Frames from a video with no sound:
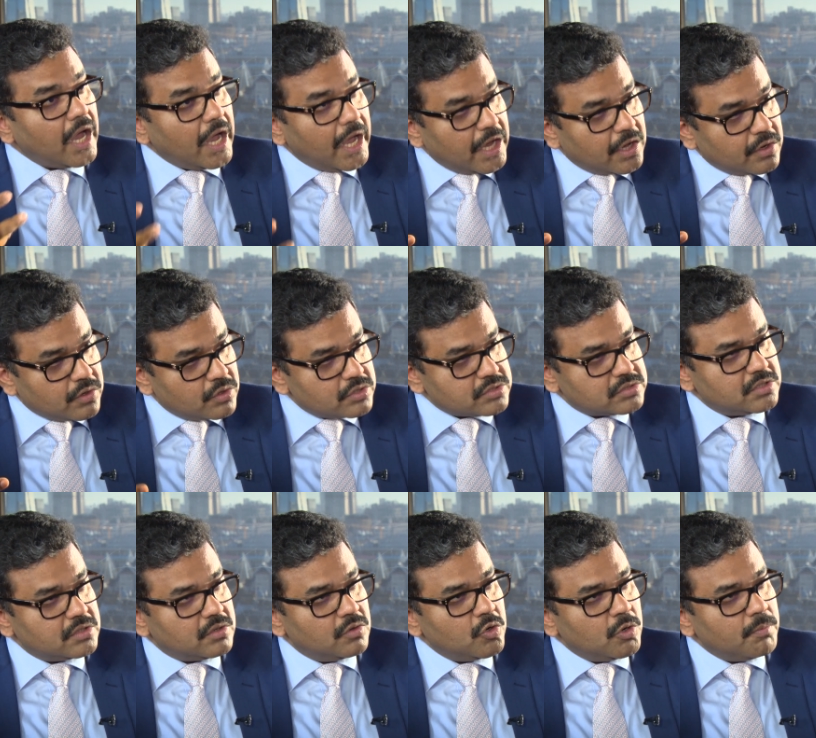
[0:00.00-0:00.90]
across
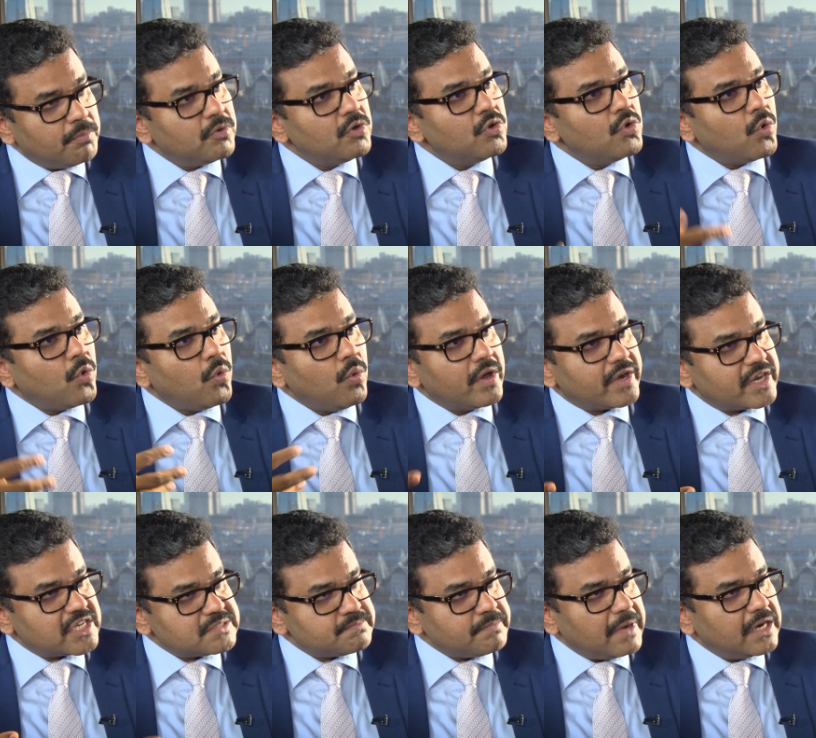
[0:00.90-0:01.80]
the globe who are
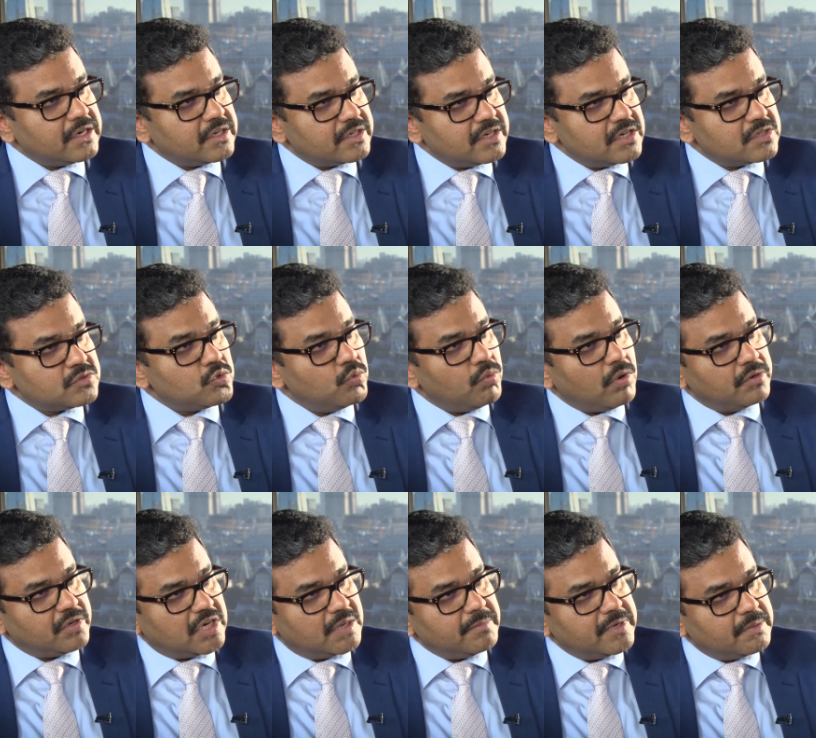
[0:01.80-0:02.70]
expatriates who
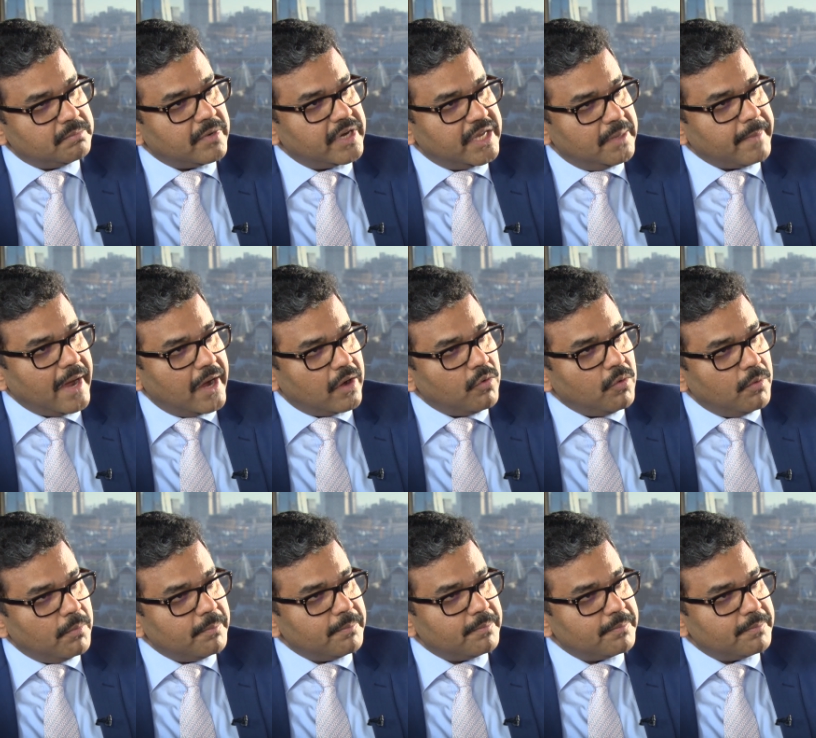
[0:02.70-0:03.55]
want to remit money back home.